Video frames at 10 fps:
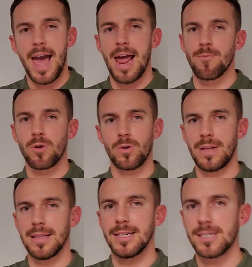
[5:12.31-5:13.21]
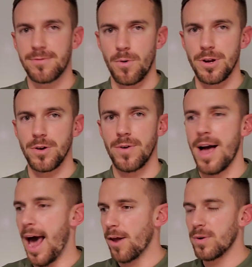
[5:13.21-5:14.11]
Hey, I'm working on that list for you.
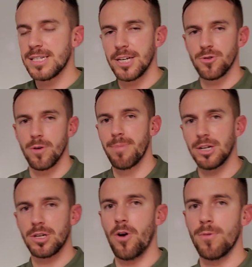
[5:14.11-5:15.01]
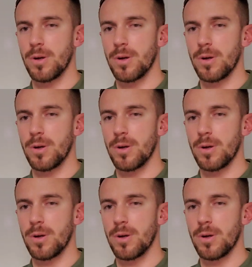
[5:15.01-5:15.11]
I don't want to send you a bunch of homes.